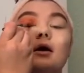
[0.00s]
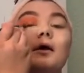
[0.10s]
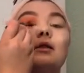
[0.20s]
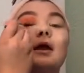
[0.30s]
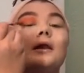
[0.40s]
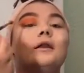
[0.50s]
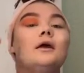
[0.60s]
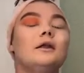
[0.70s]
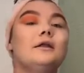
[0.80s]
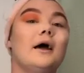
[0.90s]
And then
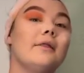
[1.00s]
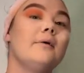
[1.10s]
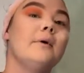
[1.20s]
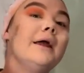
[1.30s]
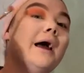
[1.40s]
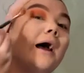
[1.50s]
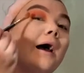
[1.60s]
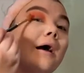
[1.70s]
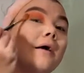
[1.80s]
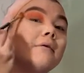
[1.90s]
now that we
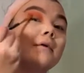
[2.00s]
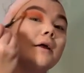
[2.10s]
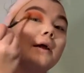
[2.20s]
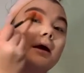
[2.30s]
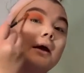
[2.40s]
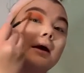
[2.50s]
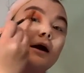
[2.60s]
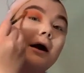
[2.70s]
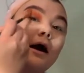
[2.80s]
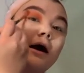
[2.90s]
have it
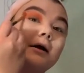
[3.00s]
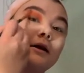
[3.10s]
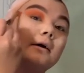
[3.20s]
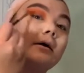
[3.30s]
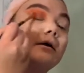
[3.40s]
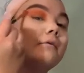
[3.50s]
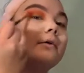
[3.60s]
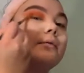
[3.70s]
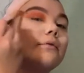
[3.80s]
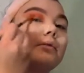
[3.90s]
kind
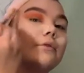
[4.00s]
of